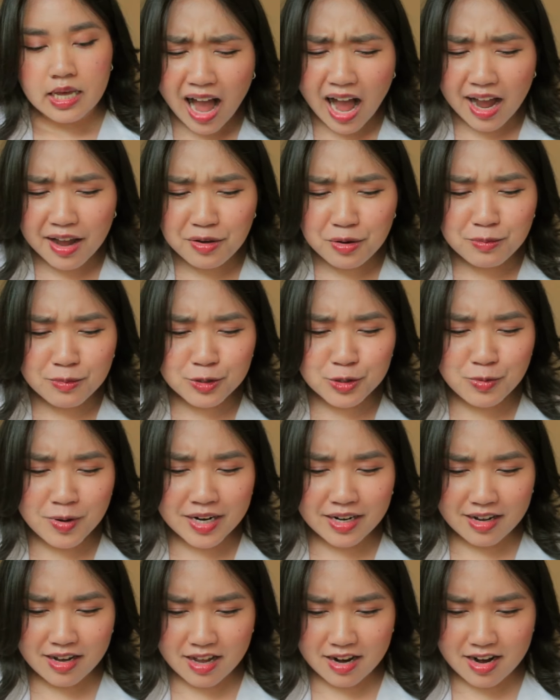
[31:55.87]
I almost
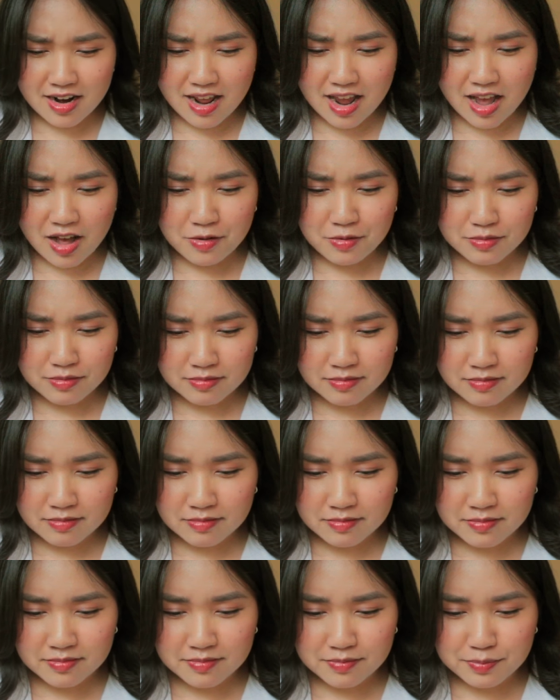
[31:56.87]
want to cut it out,
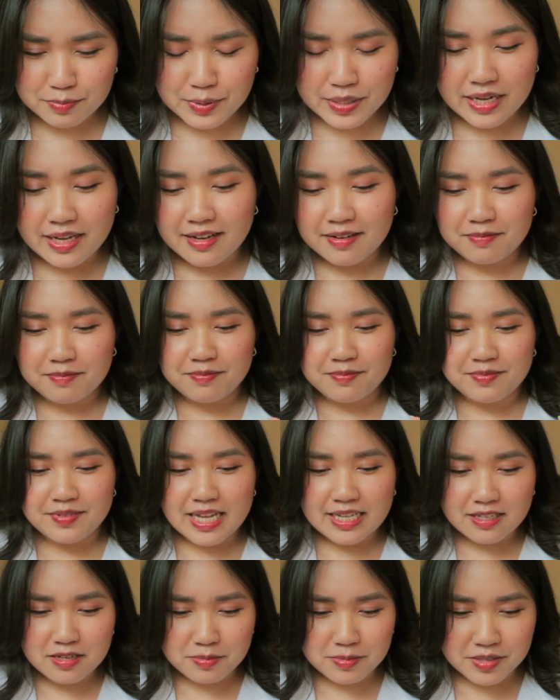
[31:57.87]
but
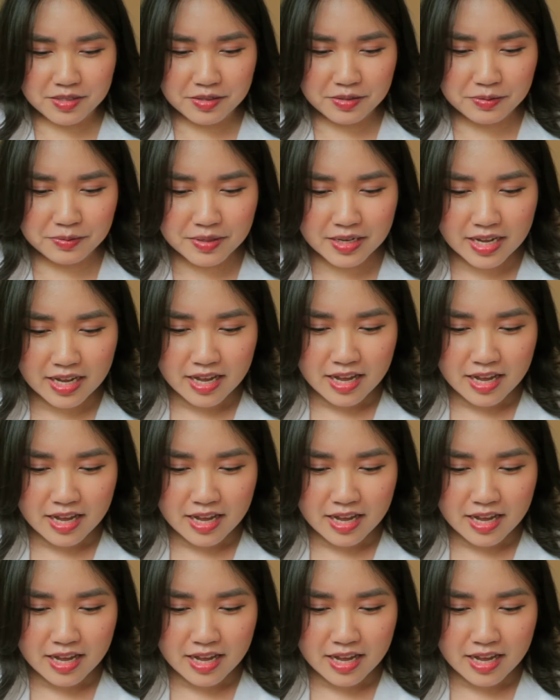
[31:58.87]
that's up to you.